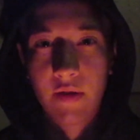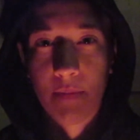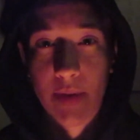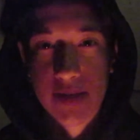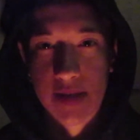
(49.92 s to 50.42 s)
of
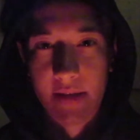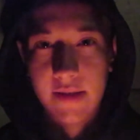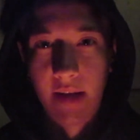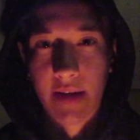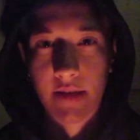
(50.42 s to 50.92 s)
business
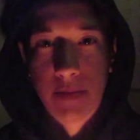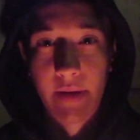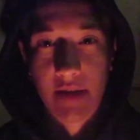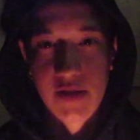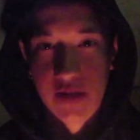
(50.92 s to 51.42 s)
that need to be
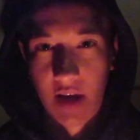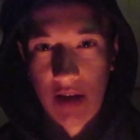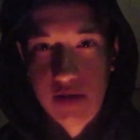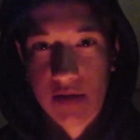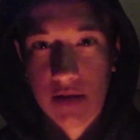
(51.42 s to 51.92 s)

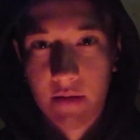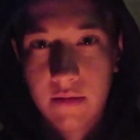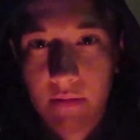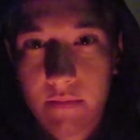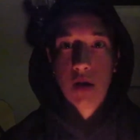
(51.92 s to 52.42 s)
discussed.
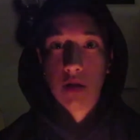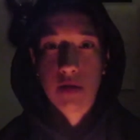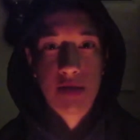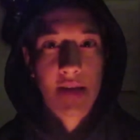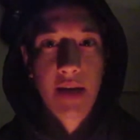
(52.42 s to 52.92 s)
The
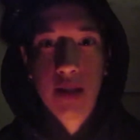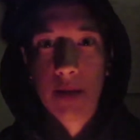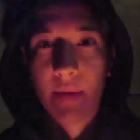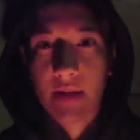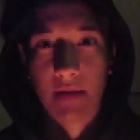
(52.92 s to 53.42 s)
city
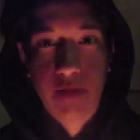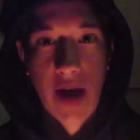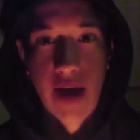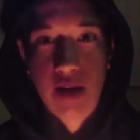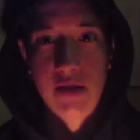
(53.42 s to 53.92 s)
limits of
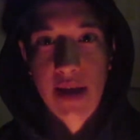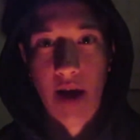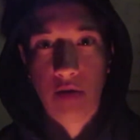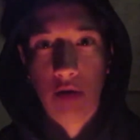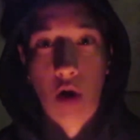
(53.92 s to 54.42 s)
Chaos
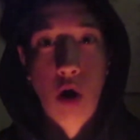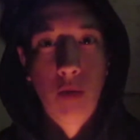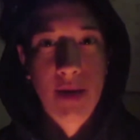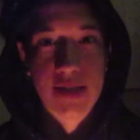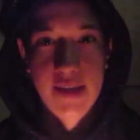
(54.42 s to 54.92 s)
Town are
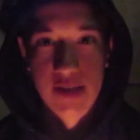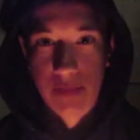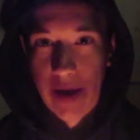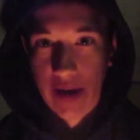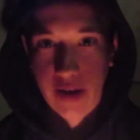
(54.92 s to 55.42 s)
always
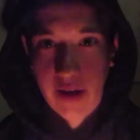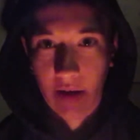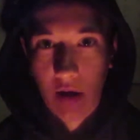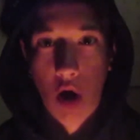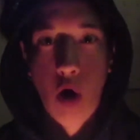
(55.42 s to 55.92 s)

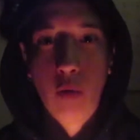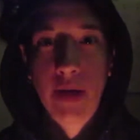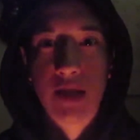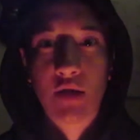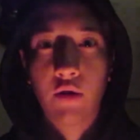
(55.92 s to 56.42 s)
expanding, always